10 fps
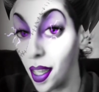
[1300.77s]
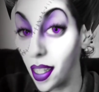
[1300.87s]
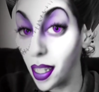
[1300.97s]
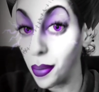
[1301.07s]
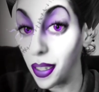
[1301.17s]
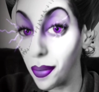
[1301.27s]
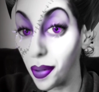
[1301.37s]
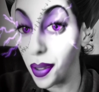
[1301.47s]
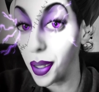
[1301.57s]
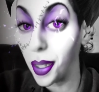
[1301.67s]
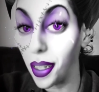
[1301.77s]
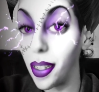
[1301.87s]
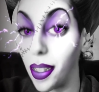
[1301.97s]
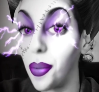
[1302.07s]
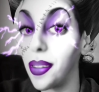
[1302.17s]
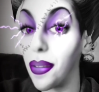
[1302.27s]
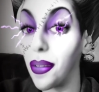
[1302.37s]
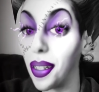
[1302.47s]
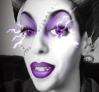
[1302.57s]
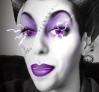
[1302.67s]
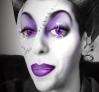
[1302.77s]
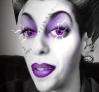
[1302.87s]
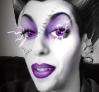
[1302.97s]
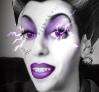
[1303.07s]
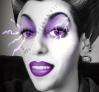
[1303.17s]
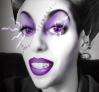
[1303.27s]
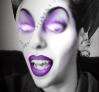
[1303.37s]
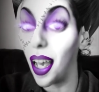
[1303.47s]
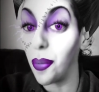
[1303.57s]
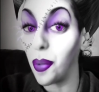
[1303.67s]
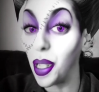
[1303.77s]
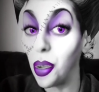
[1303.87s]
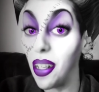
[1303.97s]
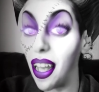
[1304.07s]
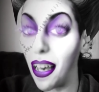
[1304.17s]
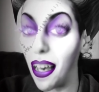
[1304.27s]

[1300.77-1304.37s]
There was definitely a period of time where you left.